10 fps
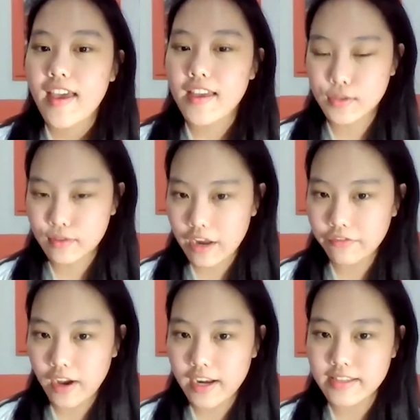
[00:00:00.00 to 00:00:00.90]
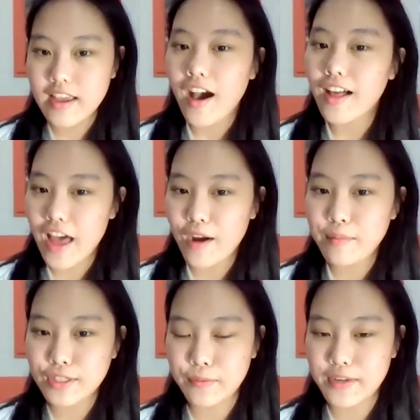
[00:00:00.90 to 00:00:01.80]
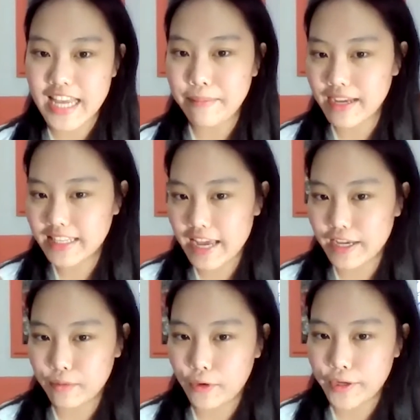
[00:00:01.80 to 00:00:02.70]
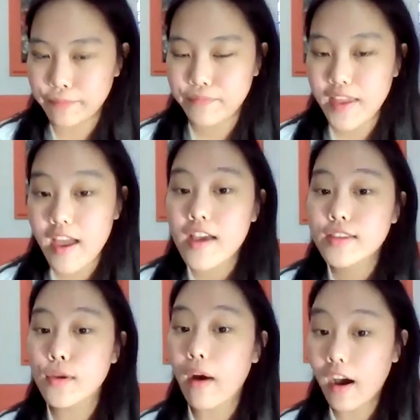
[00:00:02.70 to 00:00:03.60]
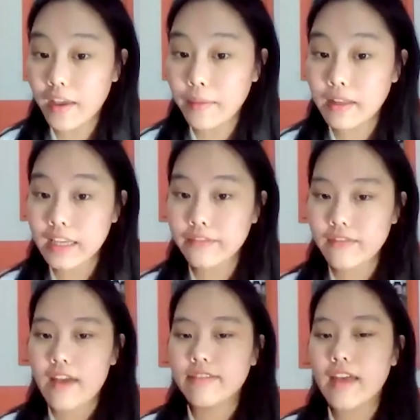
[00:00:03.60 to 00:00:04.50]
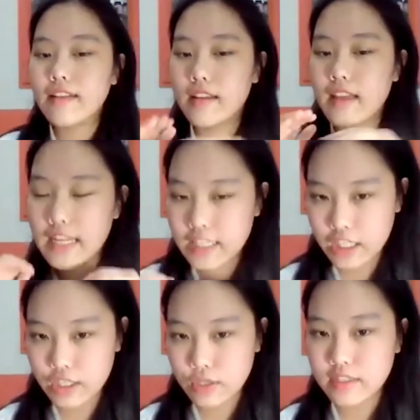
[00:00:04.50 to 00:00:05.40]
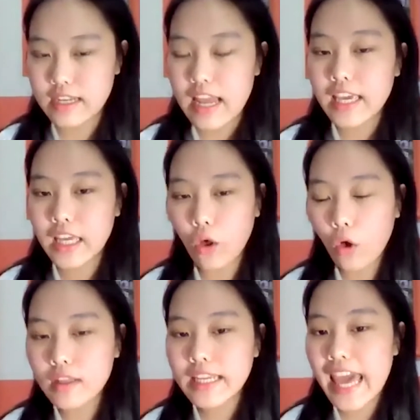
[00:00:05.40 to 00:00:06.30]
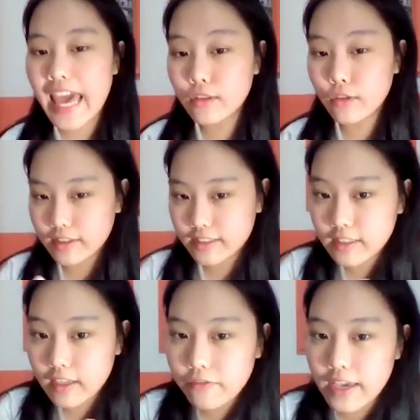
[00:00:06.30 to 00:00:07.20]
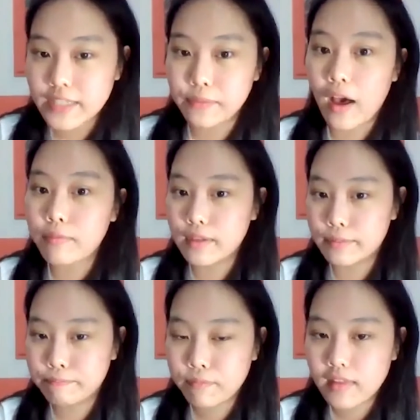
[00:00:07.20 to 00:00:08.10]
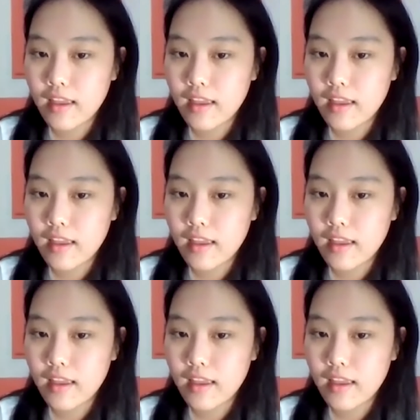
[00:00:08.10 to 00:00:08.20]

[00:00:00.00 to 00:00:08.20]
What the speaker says: And to clarify this, allow me to present my second point. So I believe that the institution can only handle the surface problem.